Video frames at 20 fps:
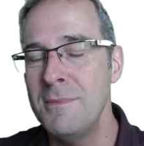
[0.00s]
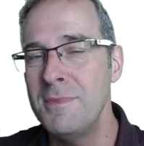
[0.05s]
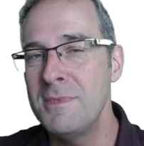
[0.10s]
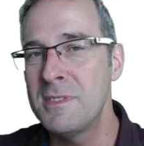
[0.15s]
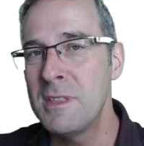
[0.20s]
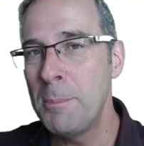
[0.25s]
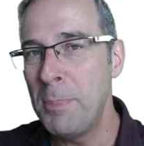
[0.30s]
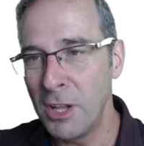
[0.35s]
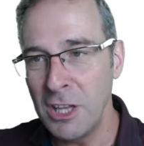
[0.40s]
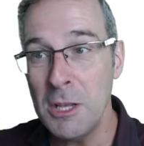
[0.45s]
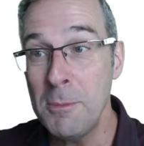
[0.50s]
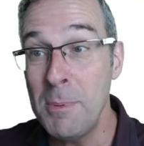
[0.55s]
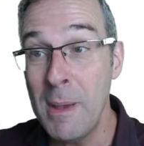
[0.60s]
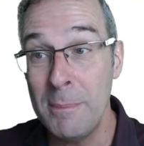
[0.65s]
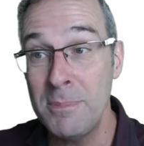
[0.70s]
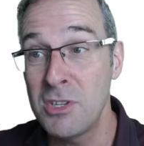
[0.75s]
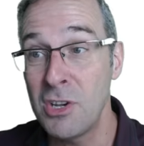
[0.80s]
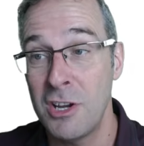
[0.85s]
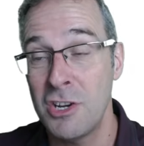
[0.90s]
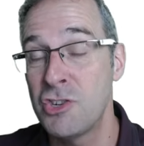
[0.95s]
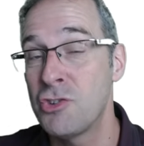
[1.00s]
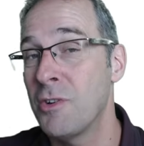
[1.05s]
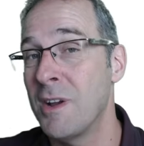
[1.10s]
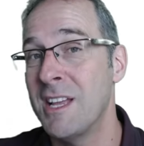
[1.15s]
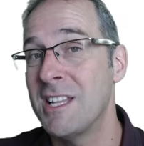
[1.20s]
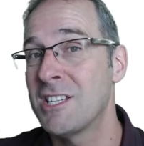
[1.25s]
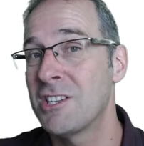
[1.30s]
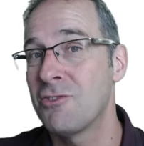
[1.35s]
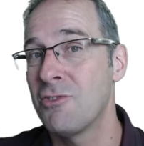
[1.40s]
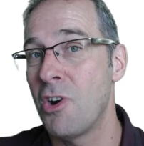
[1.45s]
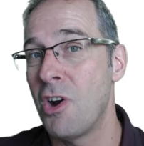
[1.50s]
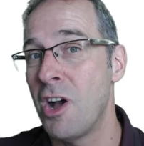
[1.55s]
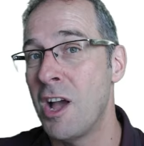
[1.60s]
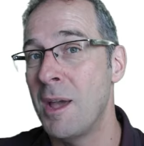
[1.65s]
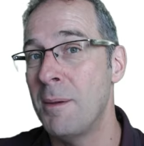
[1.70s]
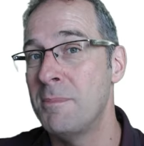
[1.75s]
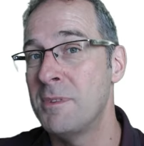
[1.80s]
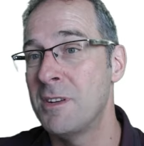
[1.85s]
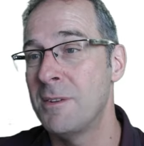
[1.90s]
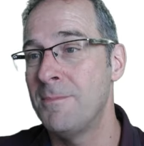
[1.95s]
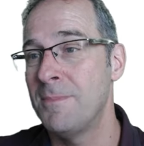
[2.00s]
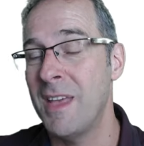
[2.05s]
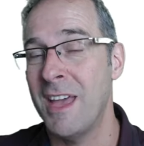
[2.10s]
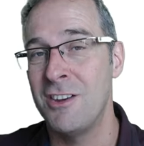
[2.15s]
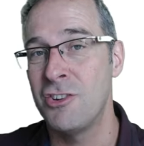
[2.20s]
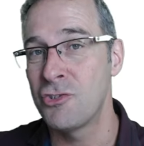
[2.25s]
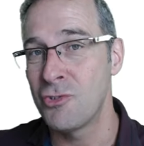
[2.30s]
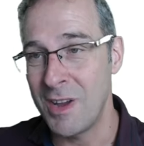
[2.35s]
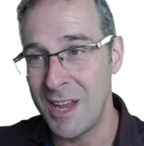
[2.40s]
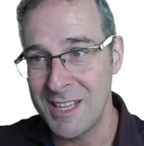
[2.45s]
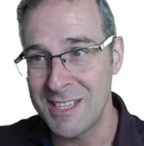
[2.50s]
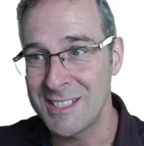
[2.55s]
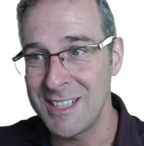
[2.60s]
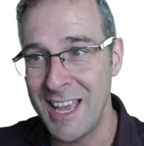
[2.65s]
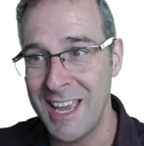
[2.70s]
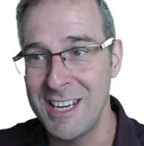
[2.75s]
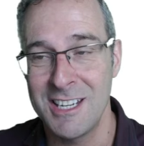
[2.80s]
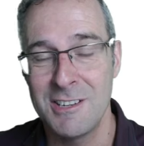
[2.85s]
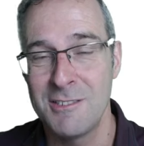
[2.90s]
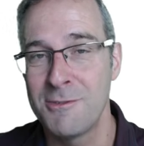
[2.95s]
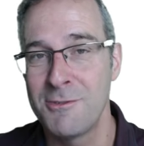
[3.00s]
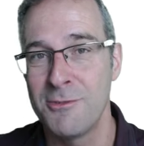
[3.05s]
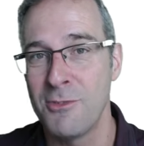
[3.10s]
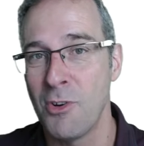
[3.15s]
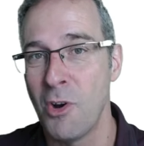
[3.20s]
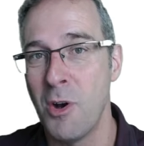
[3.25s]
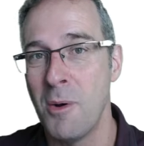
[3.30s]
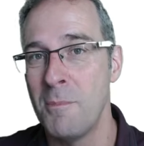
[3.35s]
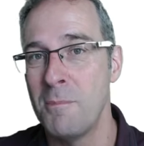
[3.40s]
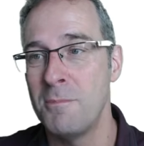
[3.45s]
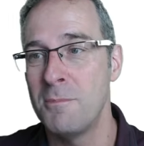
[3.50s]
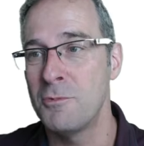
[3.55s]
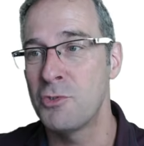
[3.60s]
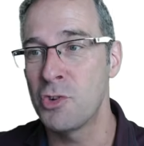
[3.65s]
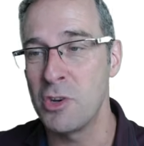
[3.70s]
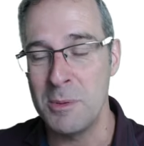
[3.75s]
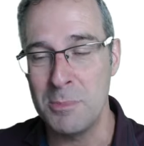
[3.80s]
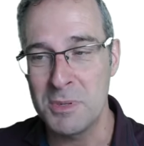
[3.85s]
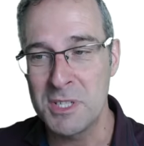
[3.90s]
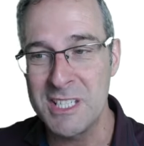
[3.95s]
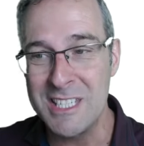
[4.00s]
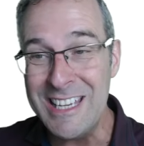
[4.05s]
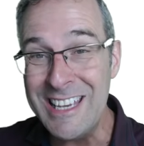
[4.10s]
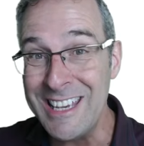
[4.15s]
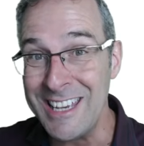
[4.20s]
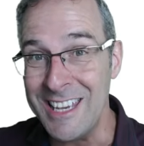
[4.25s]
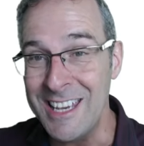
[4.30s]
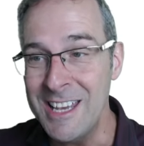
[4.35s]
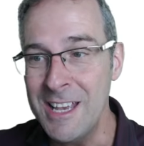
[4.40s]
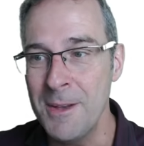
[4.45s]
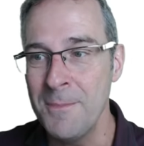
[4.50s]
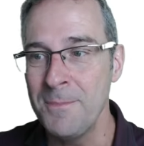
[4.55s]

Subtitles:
The polypeptide transcribed and translated from TRPC